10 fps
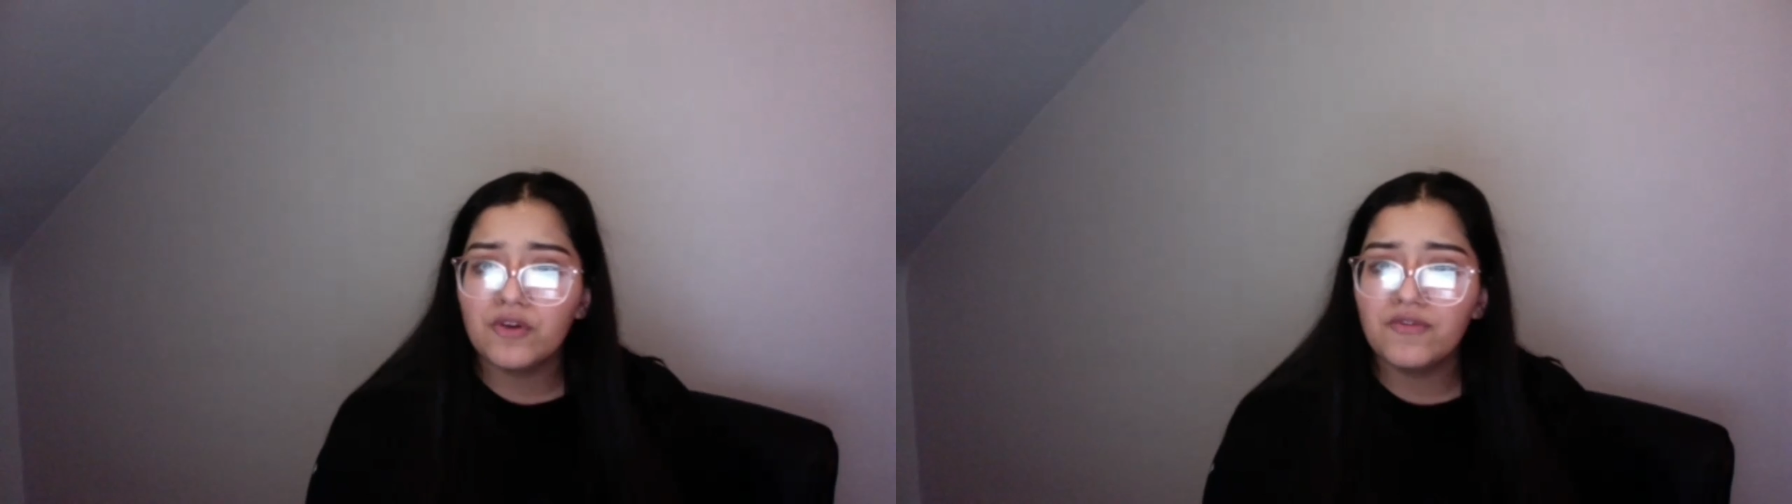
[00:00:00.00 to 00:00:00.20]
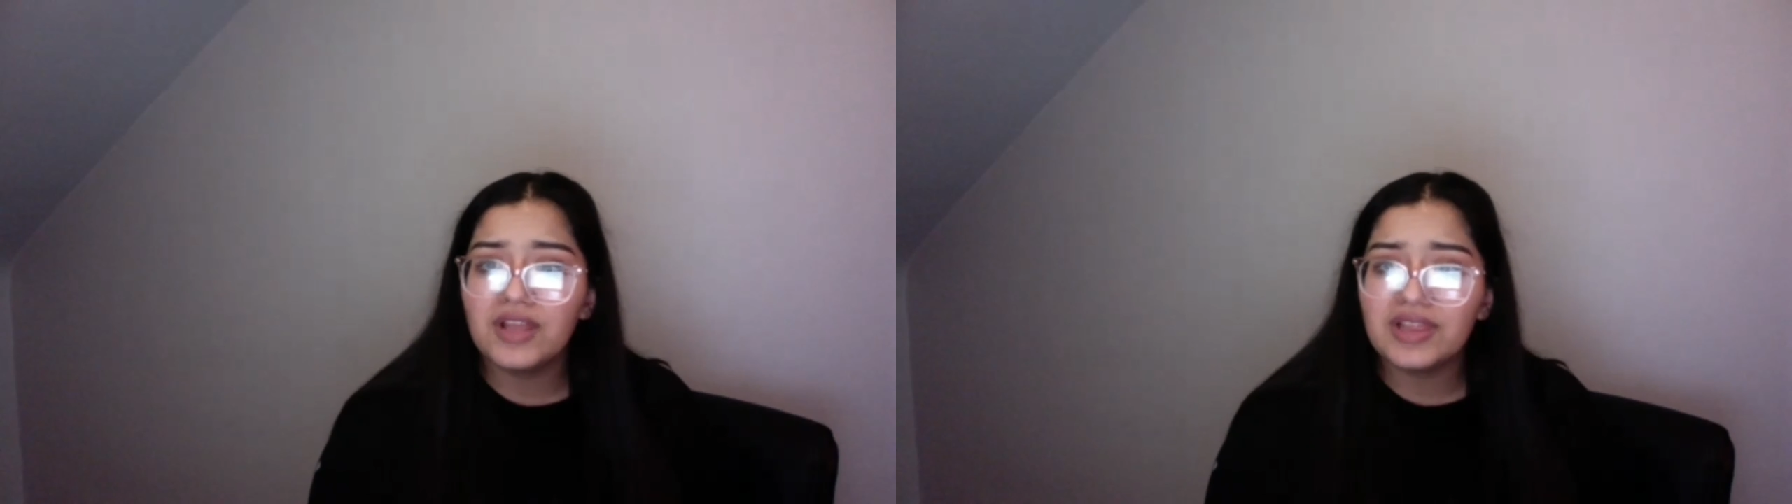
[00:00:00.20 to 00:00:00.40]

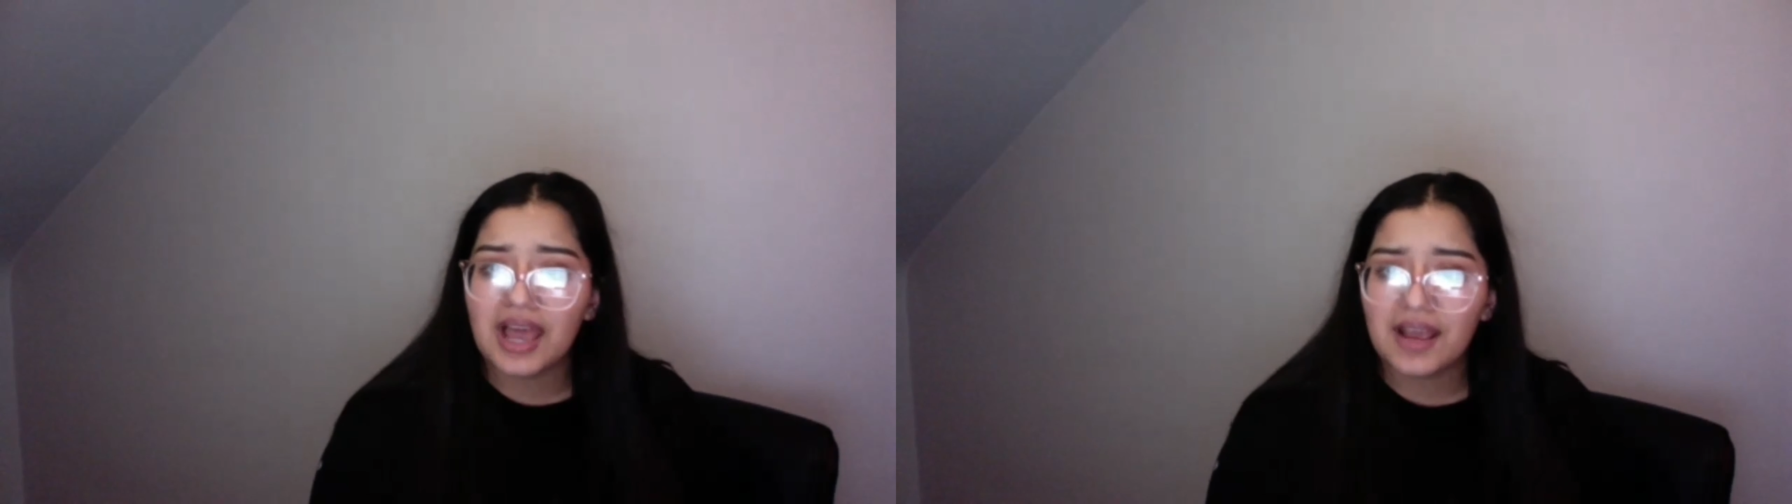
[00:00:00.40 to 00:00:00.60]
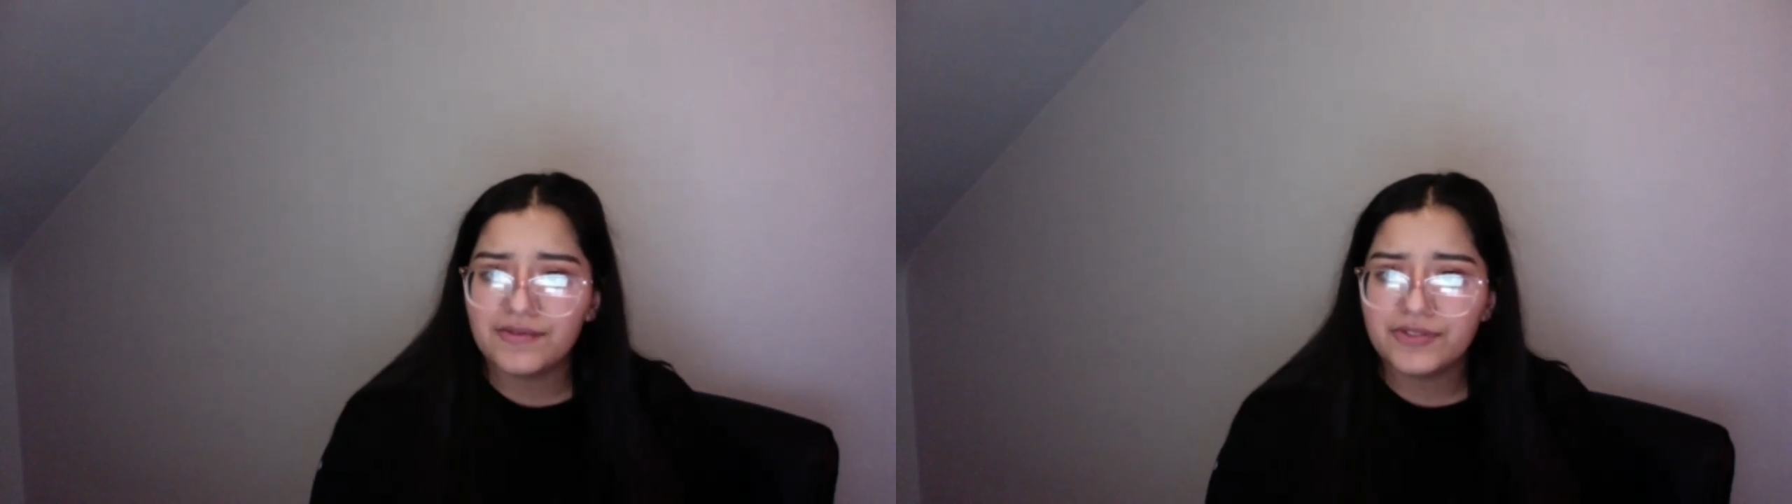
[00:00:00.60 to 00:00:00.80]
the
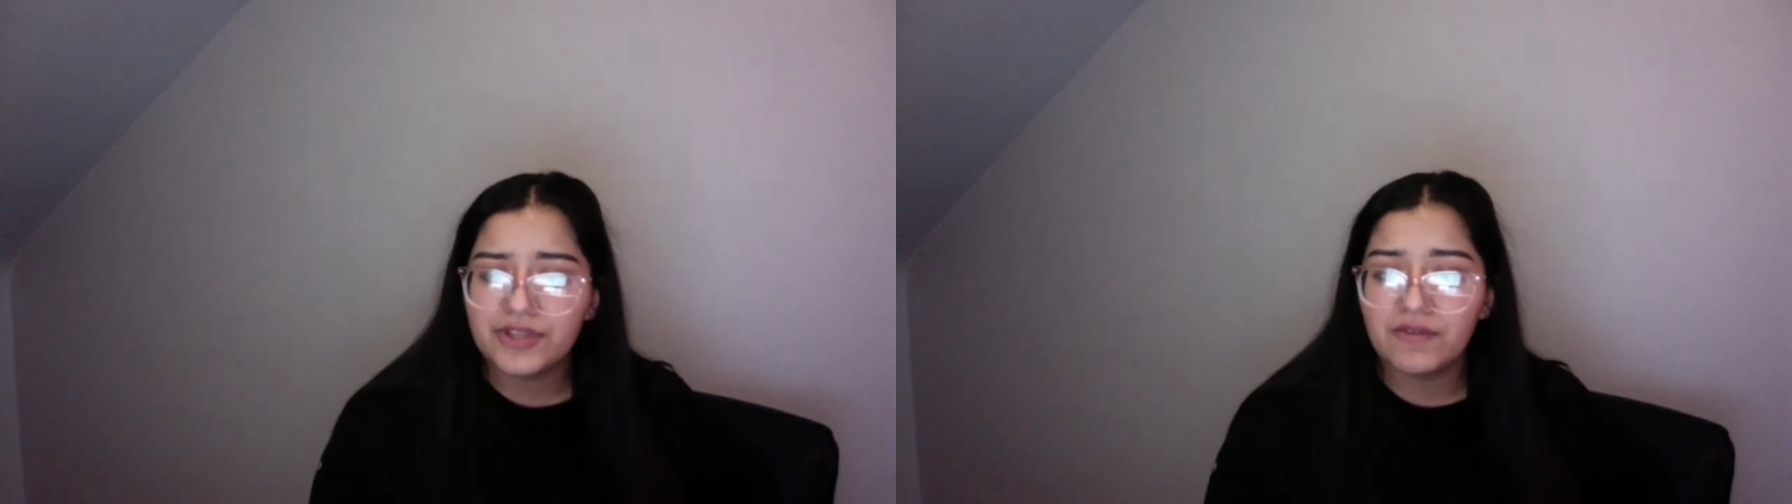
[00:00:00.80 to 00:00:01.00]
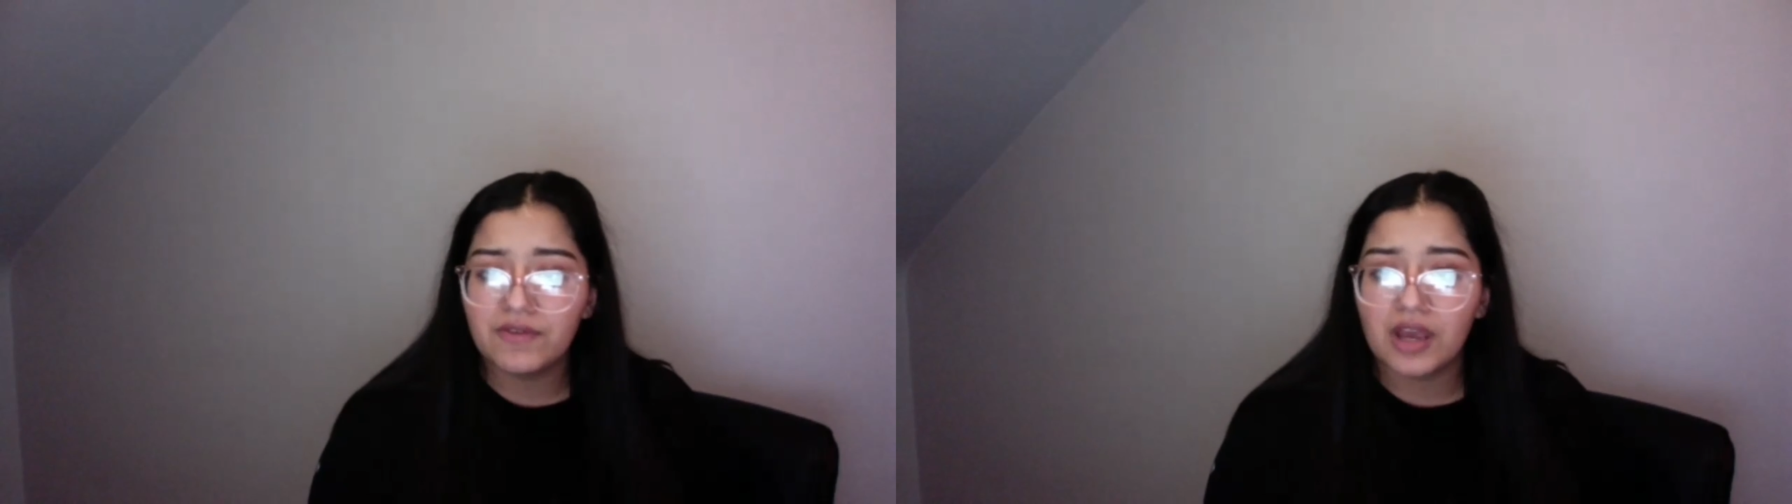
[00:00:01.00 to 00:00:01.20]
lives
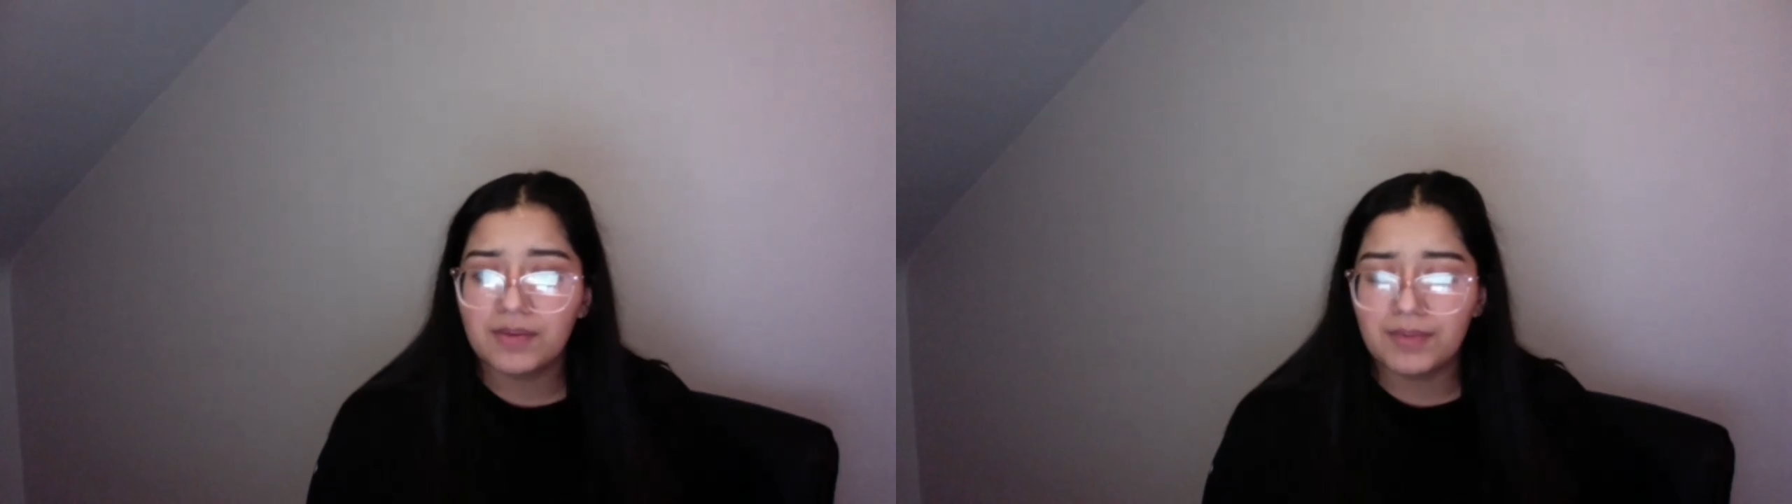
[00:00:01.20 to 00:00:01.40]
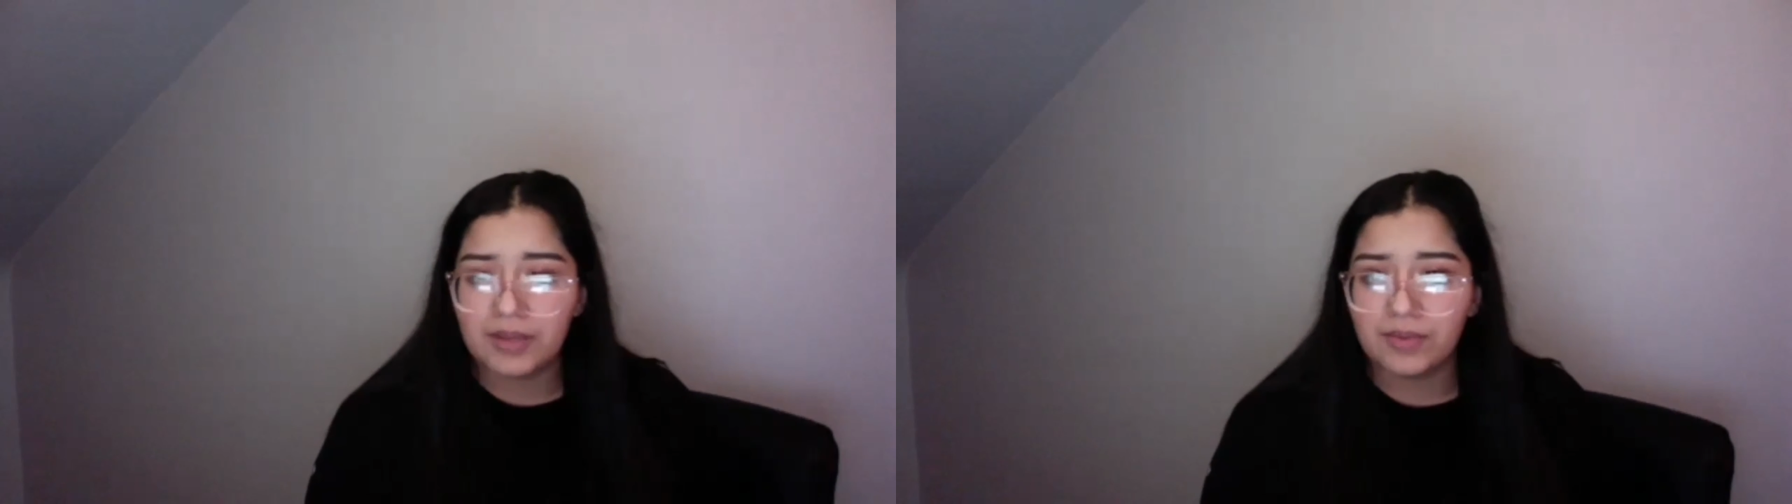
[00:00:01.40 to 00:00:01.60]
of young
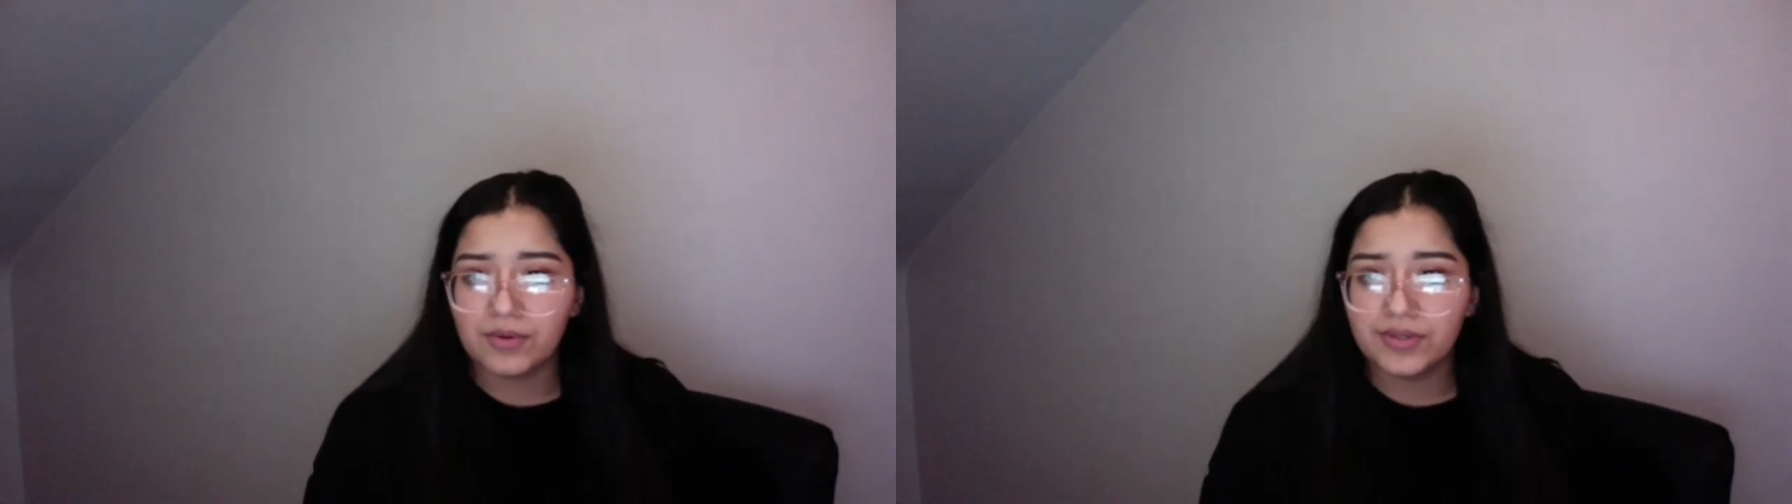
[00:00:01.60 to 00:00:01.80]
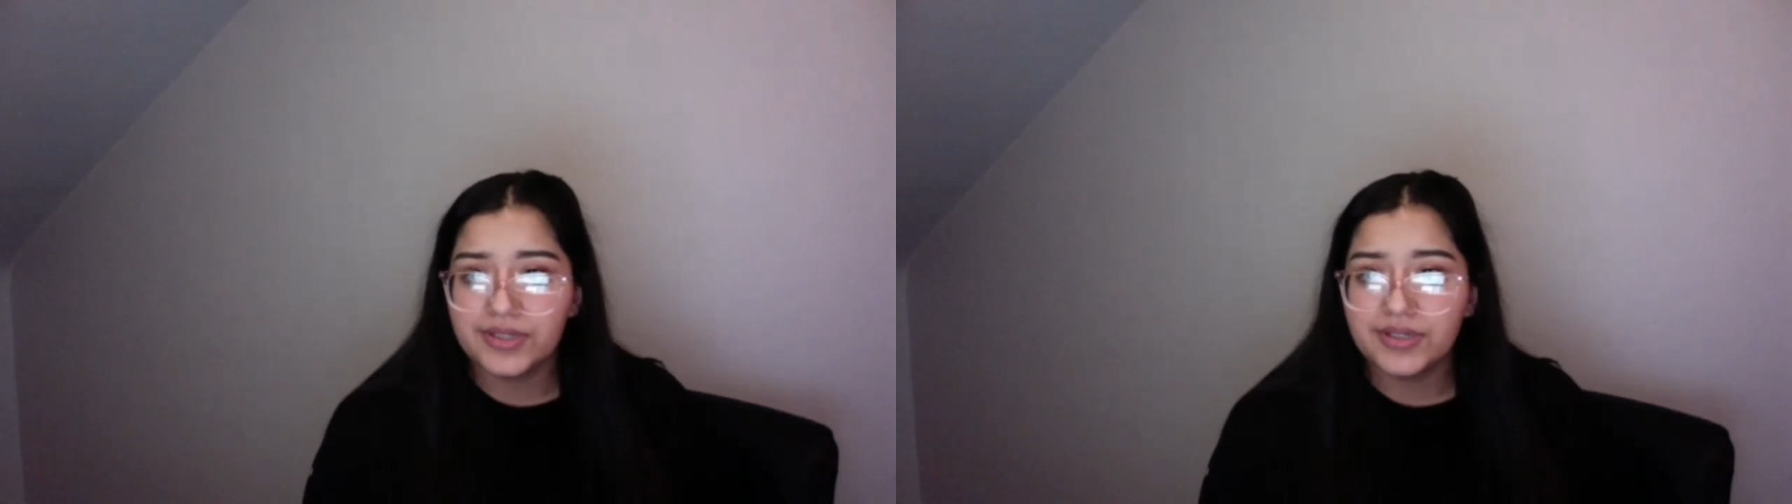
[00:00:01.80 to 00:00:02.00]
people,